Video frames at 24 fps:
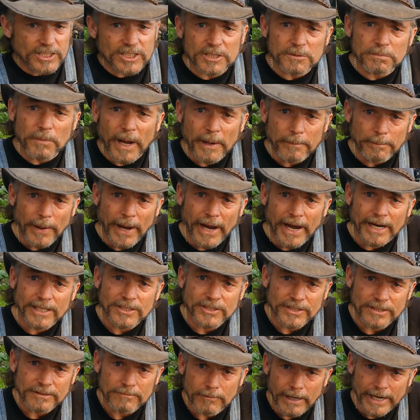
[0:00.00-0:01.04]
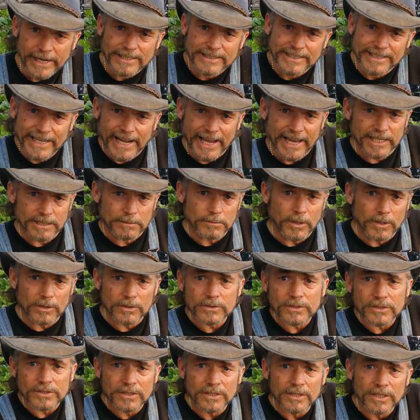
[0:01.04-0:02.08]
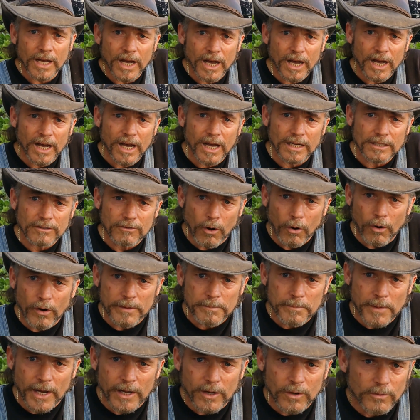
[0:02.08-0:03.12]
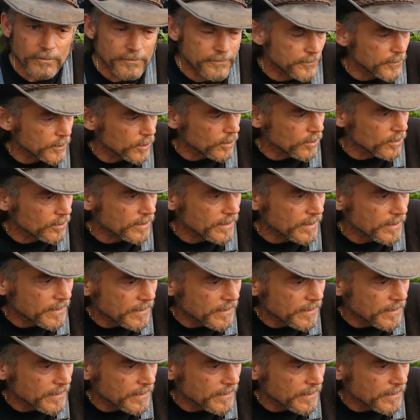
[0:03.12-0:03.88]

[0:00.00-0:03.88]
is my passion, raising animals, growing my own food.